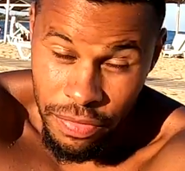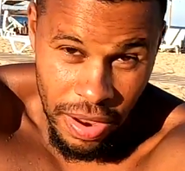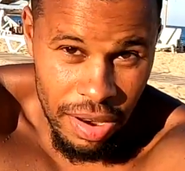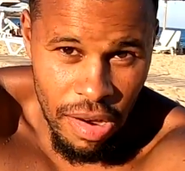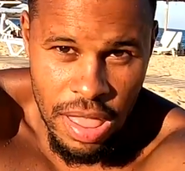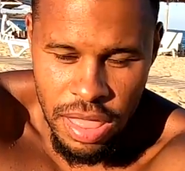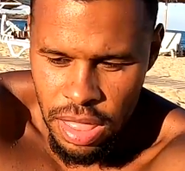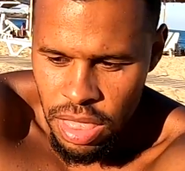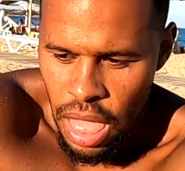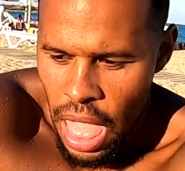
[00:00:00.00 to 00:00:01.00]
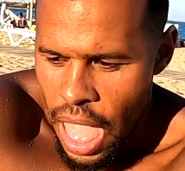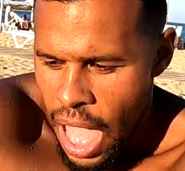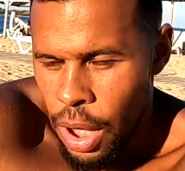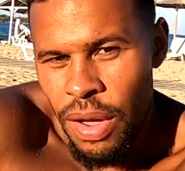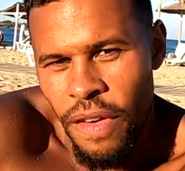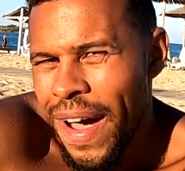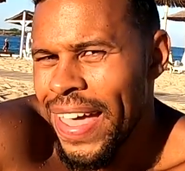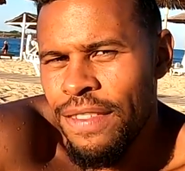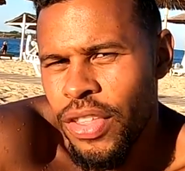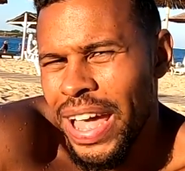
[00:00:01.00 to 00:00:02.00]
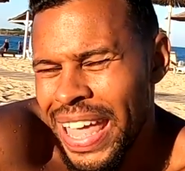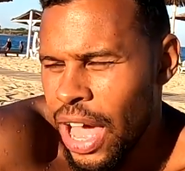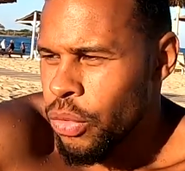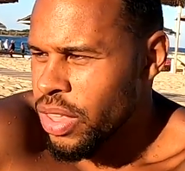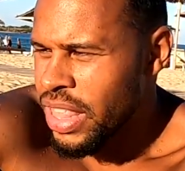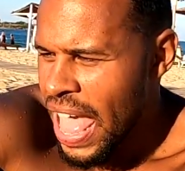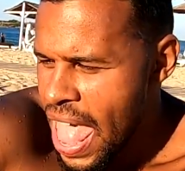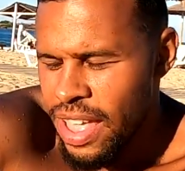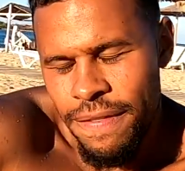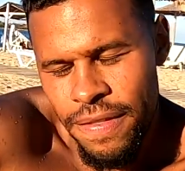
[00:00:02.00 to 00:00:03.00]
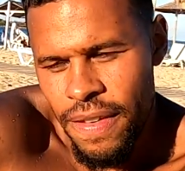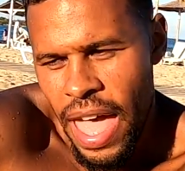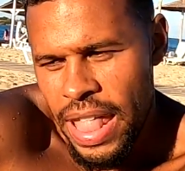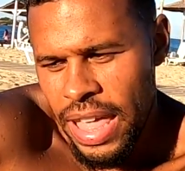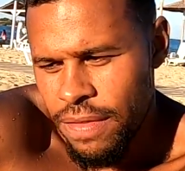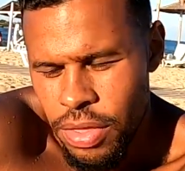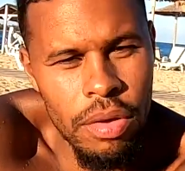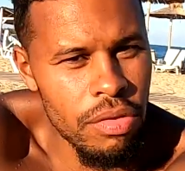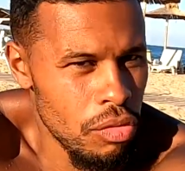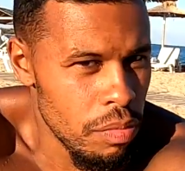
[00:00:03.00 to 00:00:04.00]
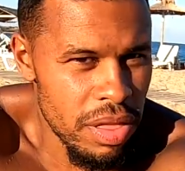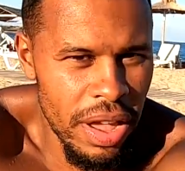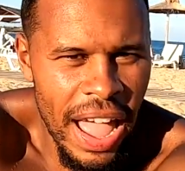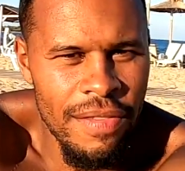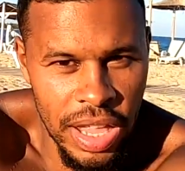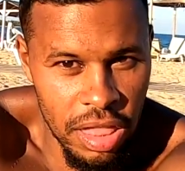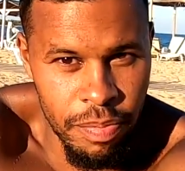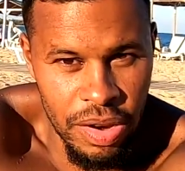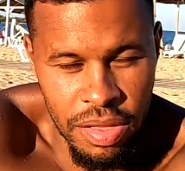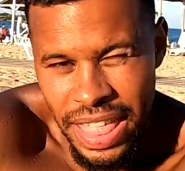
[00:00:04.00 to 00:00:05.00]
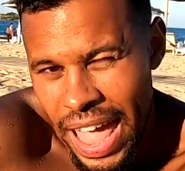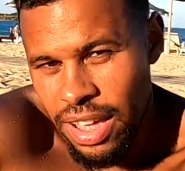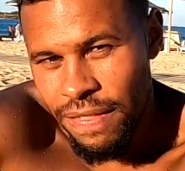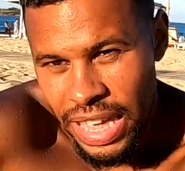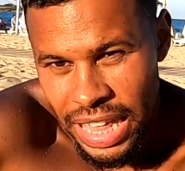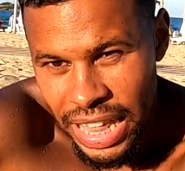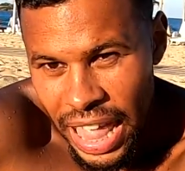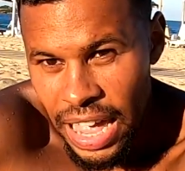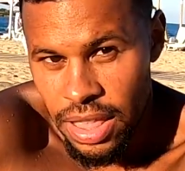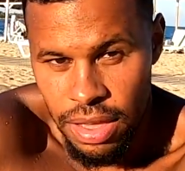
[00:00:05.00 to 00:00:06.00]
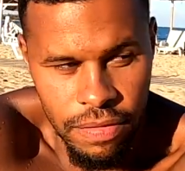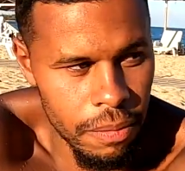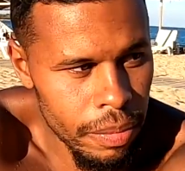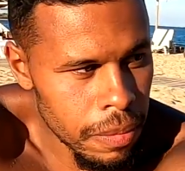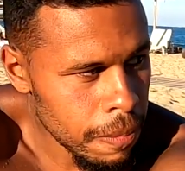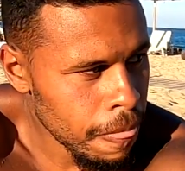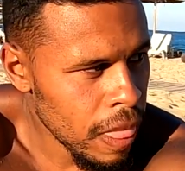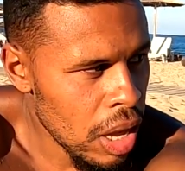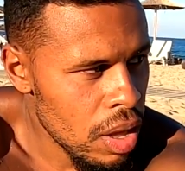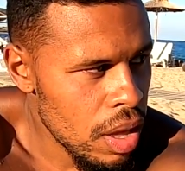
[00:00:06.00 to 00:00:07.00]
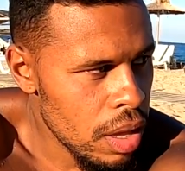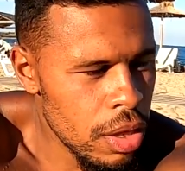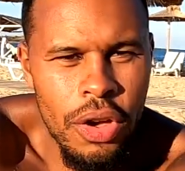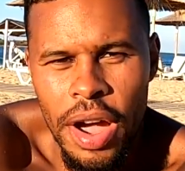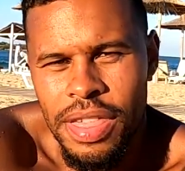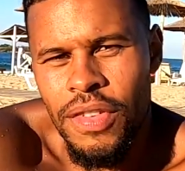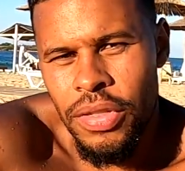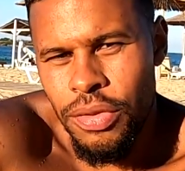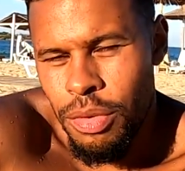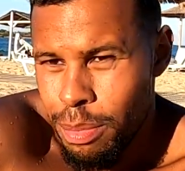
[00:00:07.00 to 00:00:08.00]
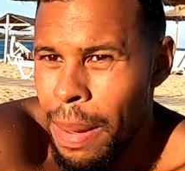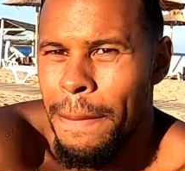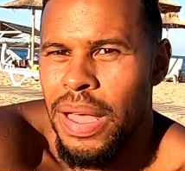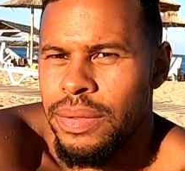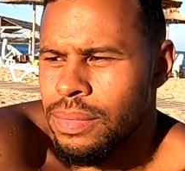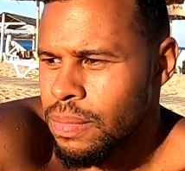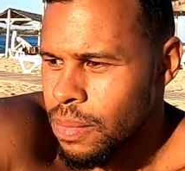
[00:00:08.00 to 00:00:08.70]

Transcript: or very racist. However, I have not encountered any any of those groups, and I haven't experienced anything negative. You guys have got to remember,